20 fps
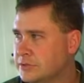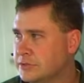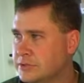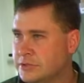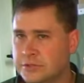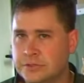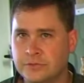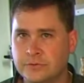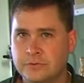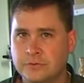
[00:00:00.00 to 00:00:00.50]

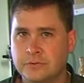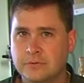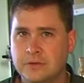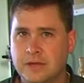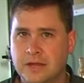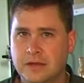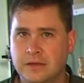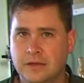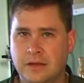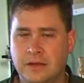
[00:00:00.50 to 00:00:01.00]
to
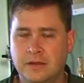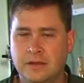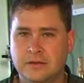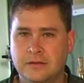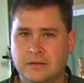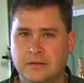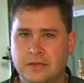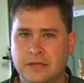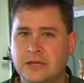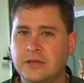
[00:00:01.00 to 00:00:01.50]

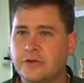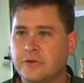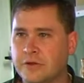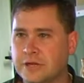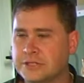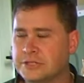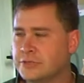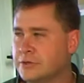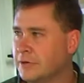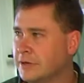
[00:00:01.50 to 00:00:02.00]

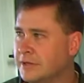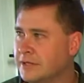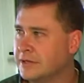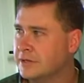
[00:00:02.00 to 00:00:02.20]
increase during